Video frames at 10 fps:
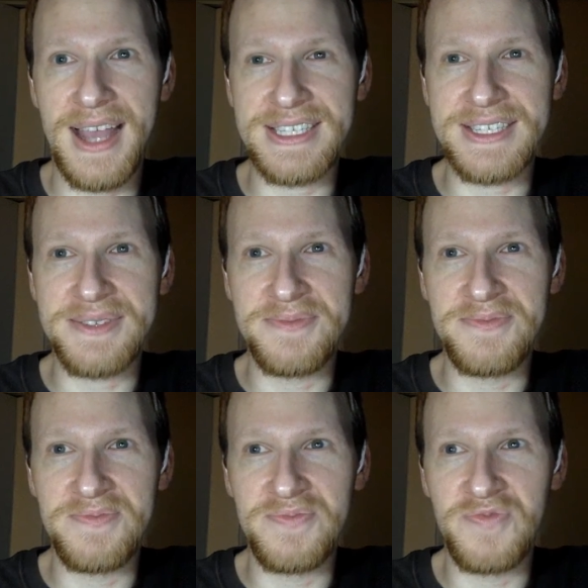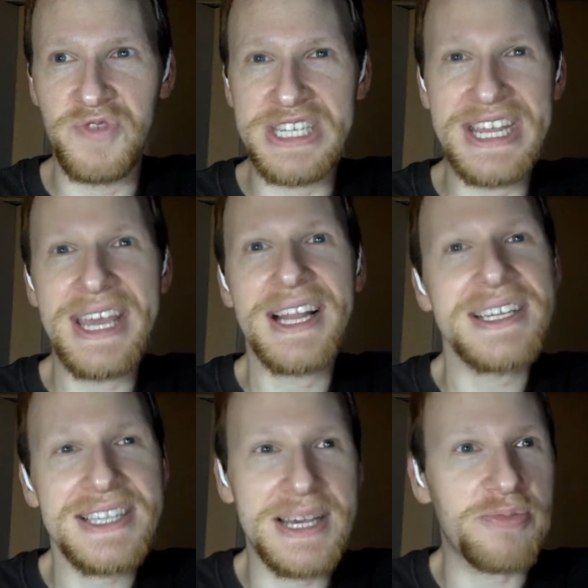As
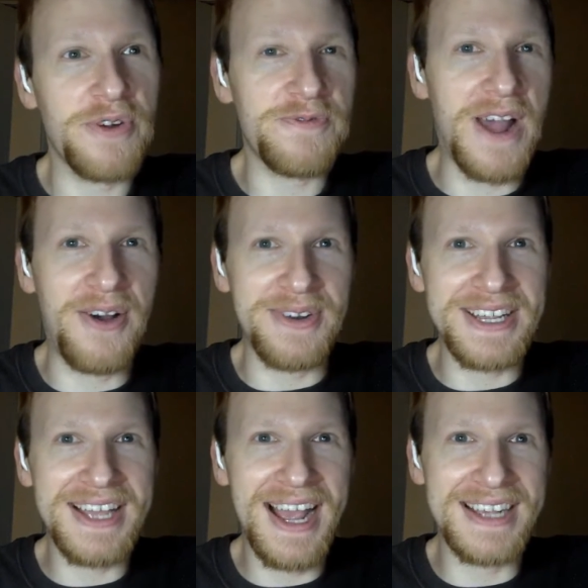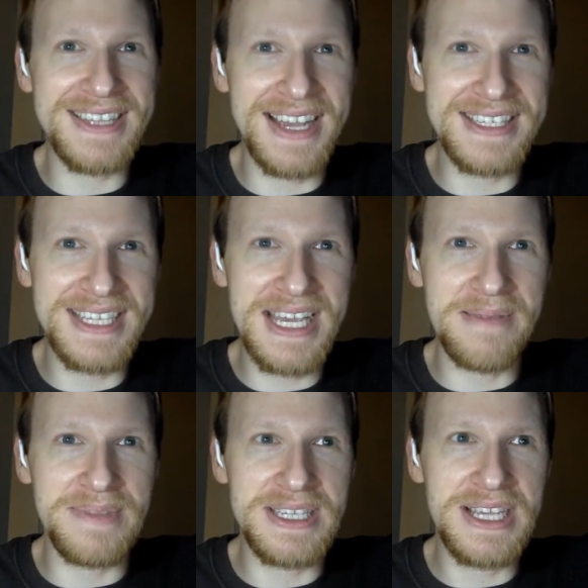ridiculously profound as that
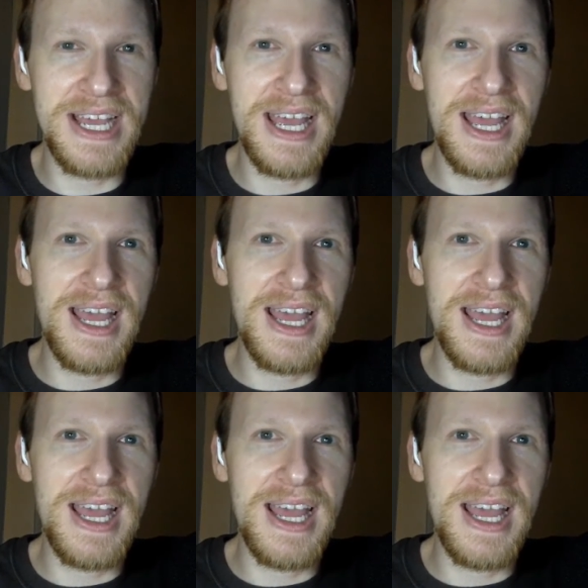seems,